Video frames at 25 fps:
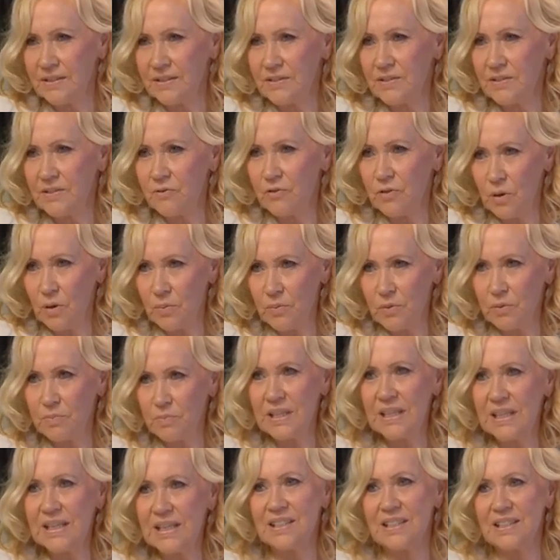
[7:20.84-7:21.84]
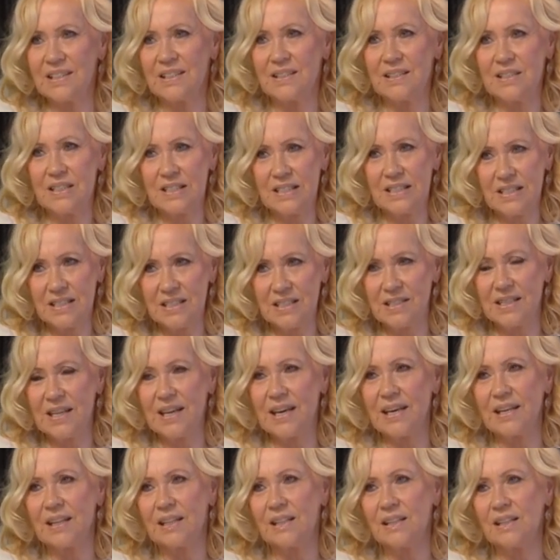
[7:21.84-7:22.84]
from the beginning to the
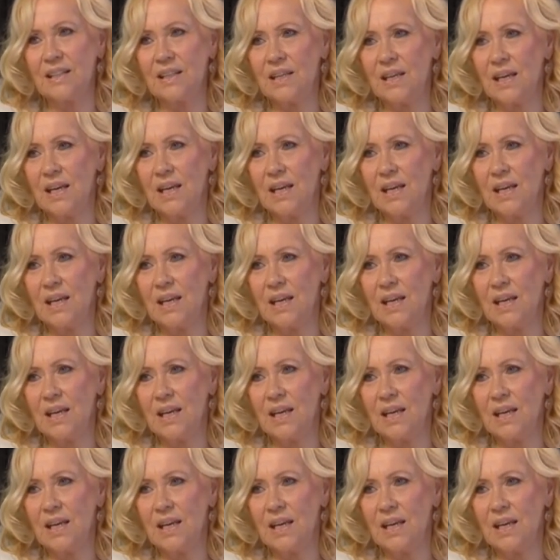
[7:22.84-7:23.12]
end.